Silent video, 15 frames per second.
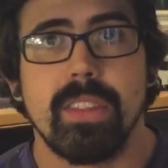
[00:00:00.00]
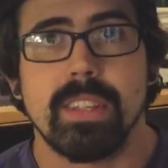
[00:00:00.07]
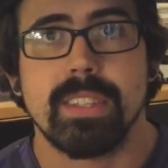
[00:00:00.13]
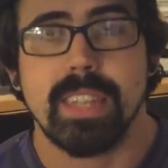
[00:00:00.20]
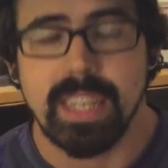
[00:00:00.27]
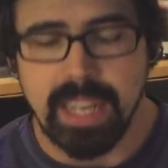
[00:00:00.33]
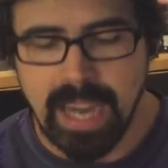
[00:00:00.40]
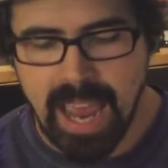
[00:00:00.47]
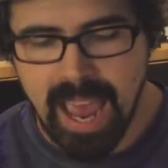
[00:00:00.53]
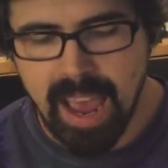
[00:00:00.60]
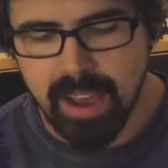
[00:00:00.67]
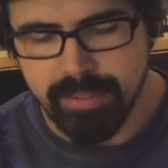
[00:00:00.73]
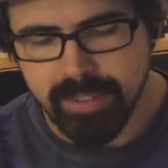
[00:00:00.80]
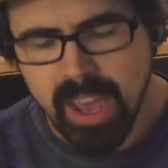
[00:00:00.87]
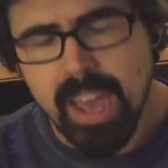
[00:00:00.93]
this thing in
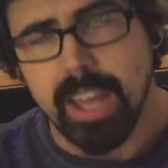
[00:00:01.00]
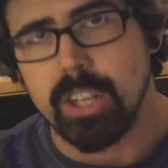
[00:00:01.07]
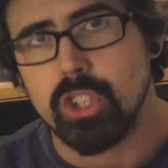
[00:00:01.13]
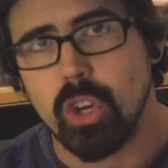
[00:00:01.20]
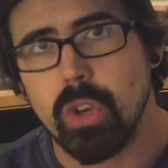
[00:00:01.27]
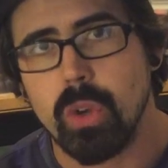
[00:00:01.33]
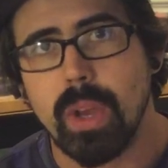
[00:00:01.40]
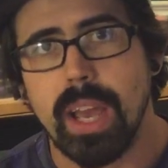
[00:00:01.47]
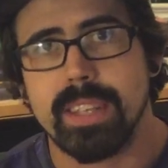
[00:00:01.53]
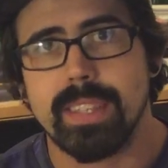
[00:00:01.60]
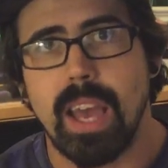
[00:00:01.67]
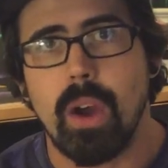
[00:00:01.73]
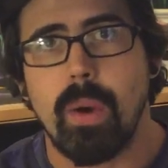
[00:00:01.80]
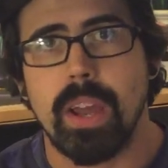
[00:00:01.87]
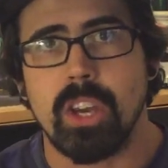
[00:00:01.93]
half and show you guys
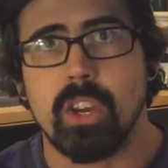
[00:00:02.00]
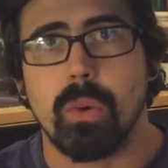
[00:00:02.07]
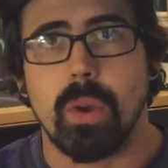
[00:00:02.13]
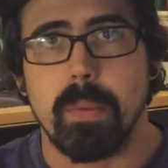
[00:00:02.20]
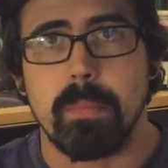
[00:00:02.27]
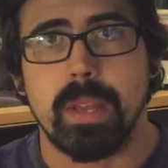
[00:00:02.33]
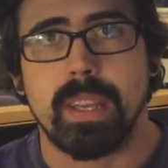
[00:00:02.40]
how I do it,